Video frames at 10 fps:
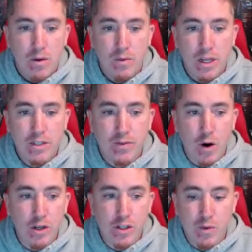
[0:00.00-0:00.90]
these
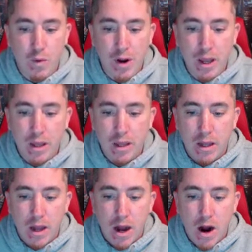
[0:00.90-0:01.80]
first three
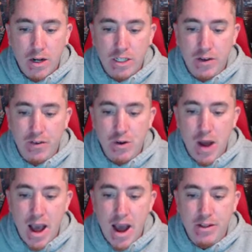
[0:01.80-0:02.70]
are just a few
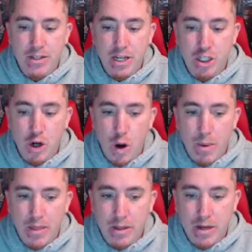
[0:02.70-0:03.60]
ads that show up
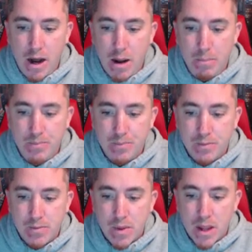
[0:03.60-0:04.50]
at the top.
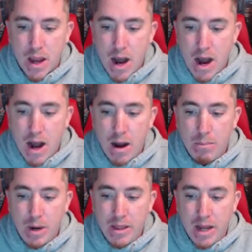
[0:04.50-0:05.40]

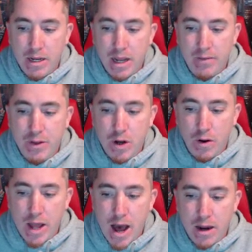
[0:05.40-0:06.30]
But then if you
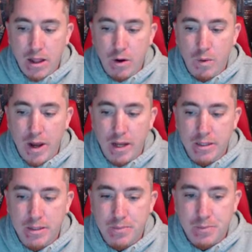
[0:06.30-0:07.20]
go down a little
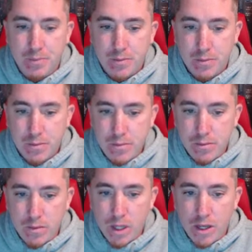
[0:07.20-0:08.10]
ways,
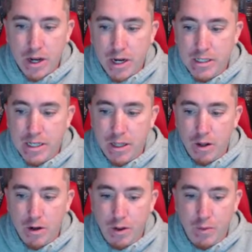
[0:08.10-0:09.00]
you're going to see the
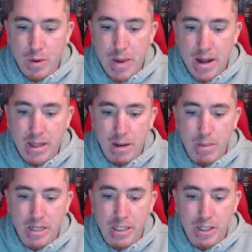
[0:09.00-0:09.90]
local 3-pack that I
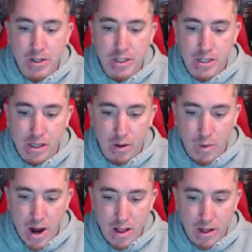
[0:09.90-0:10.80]
mentioned to you just a little
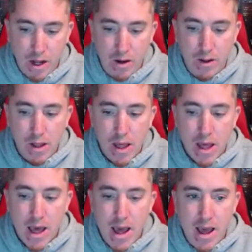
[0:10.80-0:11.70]
while ago.
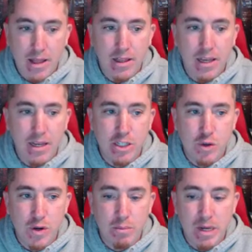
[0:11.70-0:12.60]
And these
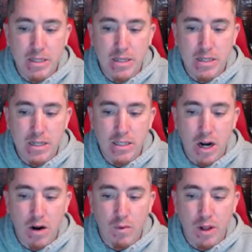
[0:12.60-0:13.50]
three businesses
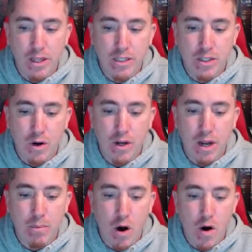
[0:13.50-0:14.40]
are really soaking
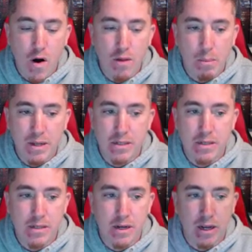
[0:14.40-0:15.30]
up all the
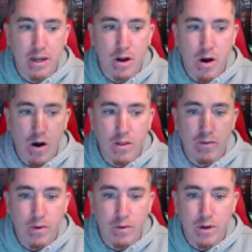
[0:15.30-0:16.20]
business. They're getting all the
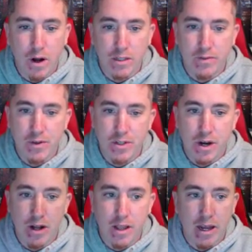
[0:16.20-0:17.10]
phone calls. If you
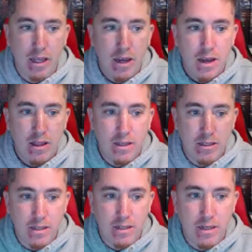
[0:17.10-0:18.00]
saw like the
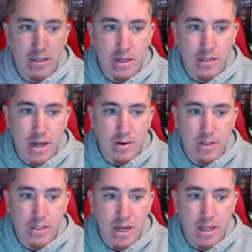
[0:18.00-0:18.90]
statistics, I
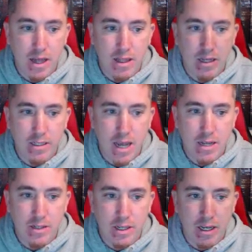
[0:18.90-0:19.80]
would say that these
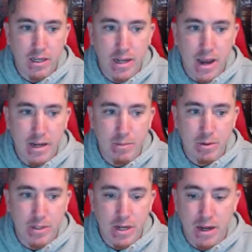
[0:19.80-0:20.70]
guys are getting
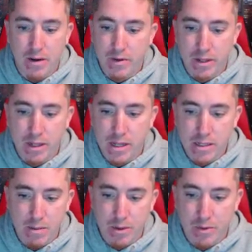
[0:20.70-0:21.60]
90% of everything that's
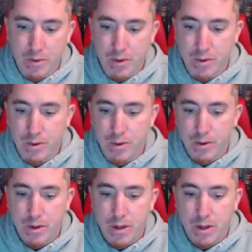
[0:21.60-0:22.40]
coming through Google.